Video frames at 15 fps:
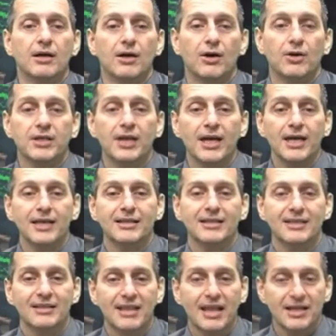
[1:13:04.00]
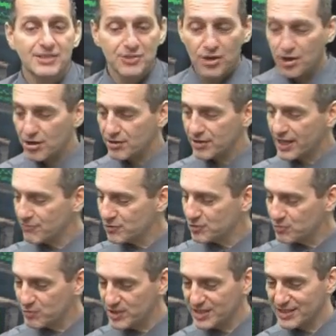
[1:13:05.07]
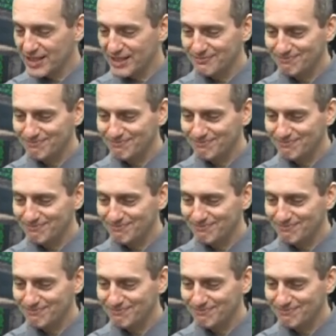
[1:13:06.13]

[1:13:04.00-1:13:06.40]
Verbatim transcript: Okay, that is all. Have a good weekend.